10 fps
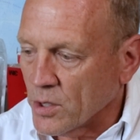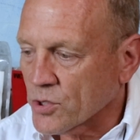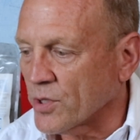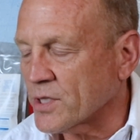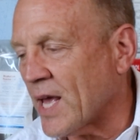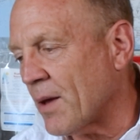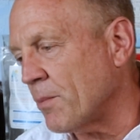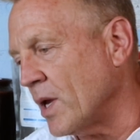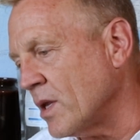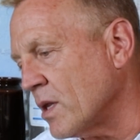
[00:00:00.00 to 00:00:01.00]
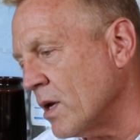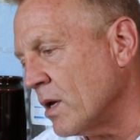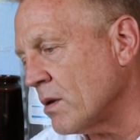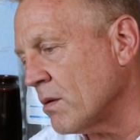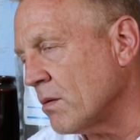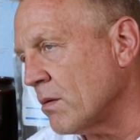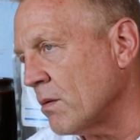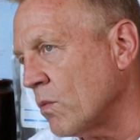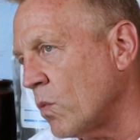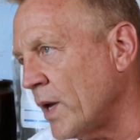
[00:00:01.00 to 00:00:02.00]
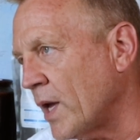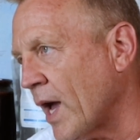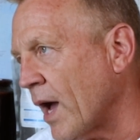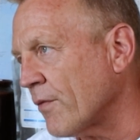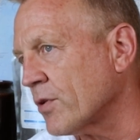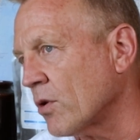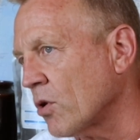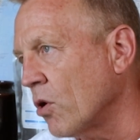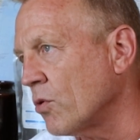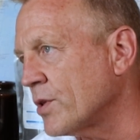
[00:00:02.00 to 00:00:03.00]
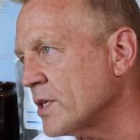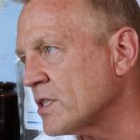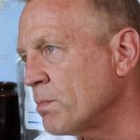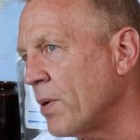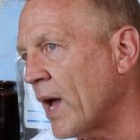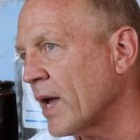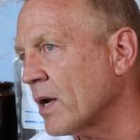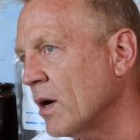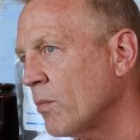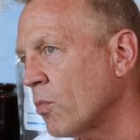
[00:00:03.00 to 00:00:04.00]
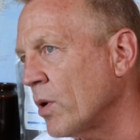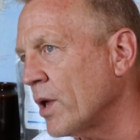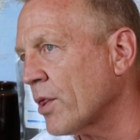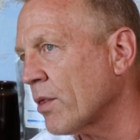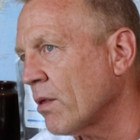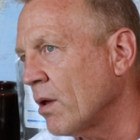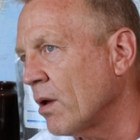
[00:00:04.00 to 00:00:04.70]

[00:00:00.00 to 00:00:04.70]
So does that mean that we have to load this bag up with